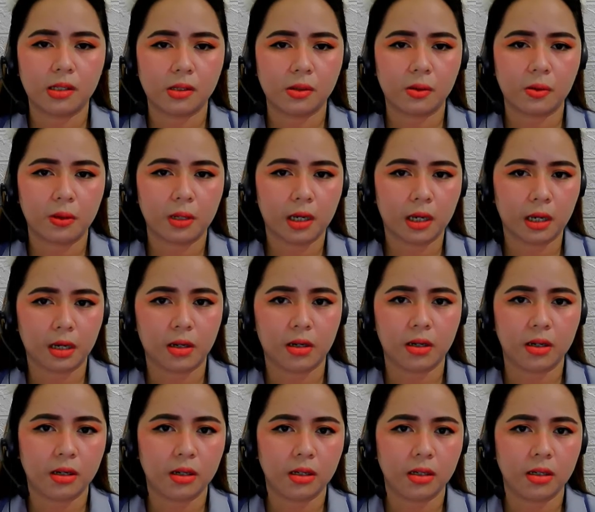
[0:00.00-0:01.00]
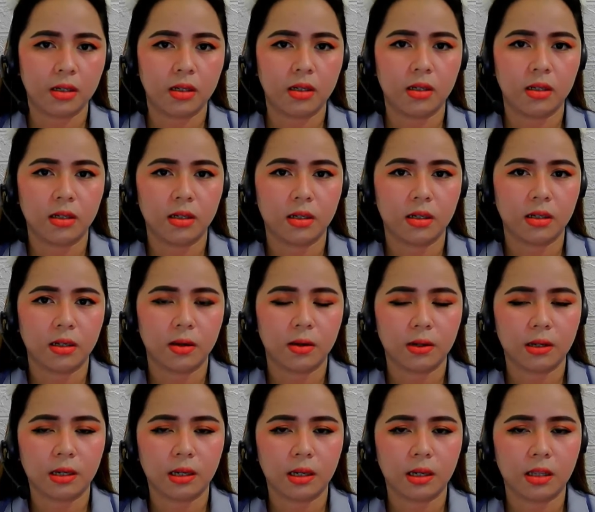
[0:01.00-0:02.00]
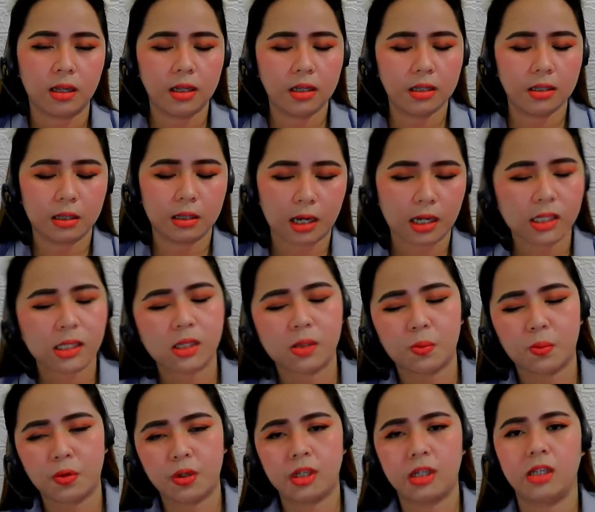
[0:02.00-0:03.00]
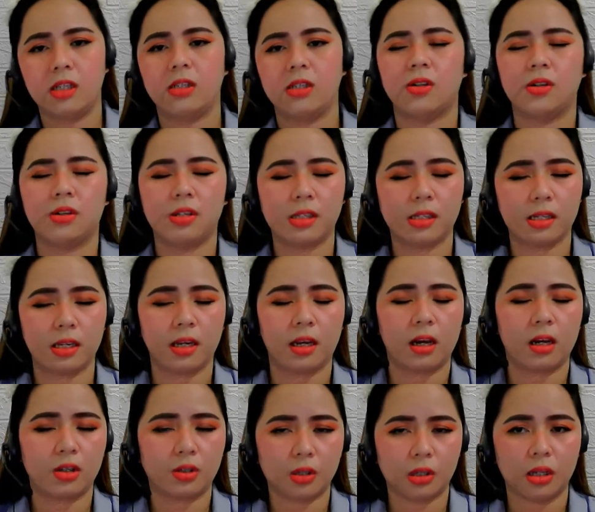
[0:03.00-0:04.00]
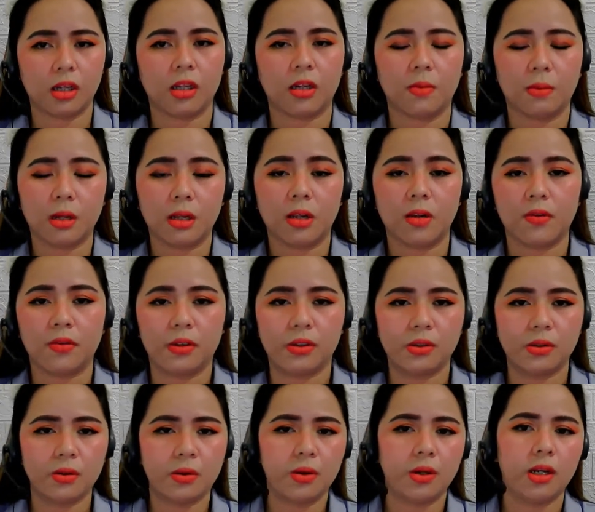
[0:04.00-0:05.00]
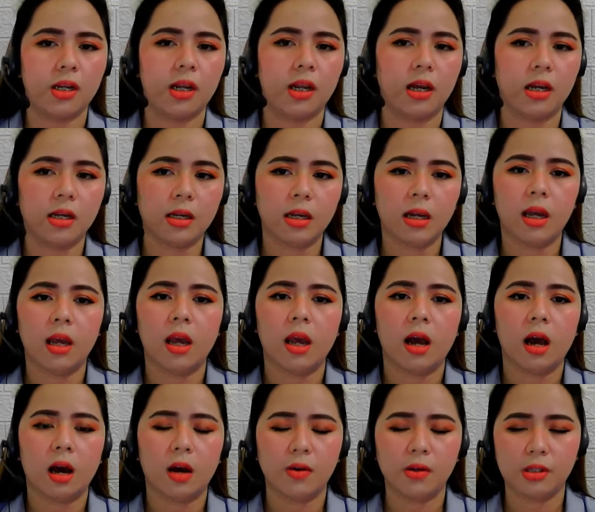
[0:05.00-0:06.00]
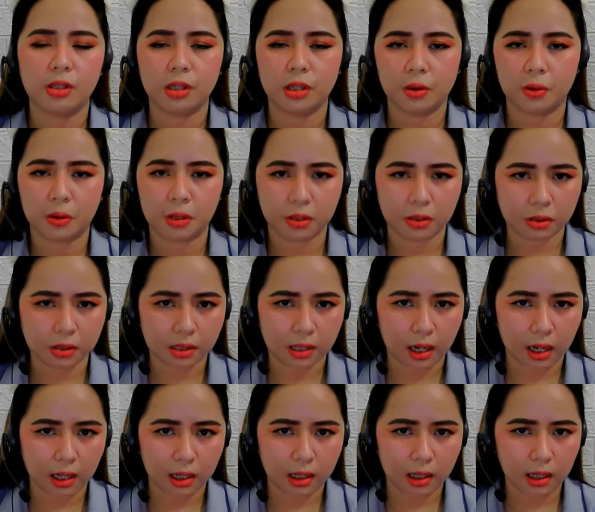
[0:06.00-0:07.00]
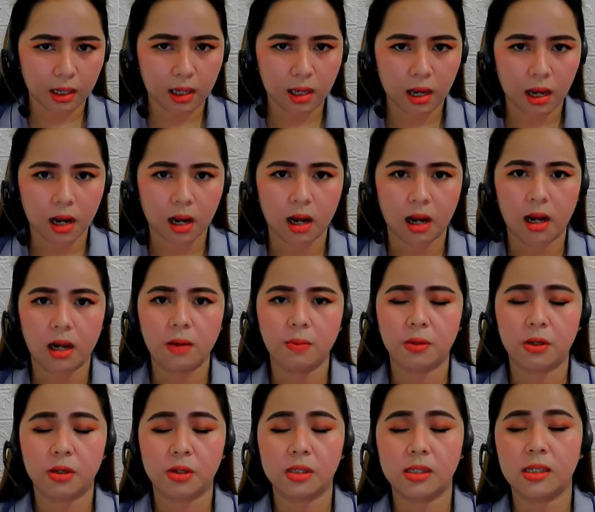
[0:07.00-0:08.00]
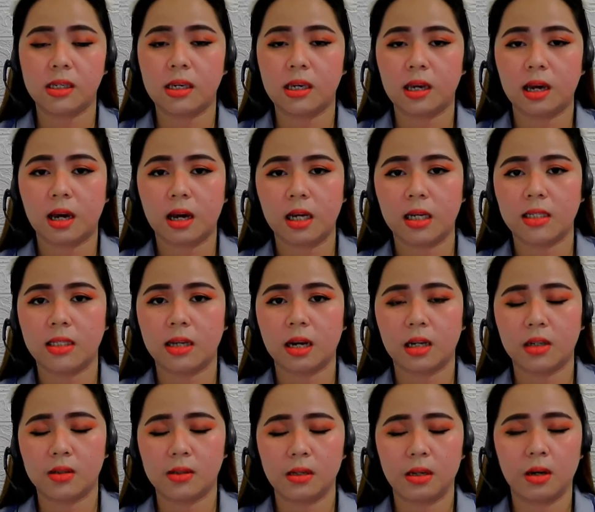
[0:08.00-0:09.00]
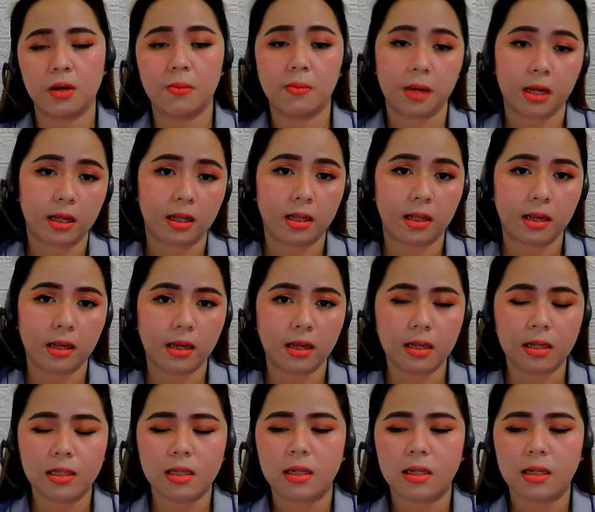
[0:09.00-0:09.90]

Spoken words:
soul here. Okay, that gets pretty interesting actually in the middle of the story. Like, how is she going to tell Kiha? Because Kiha is actually our main lead,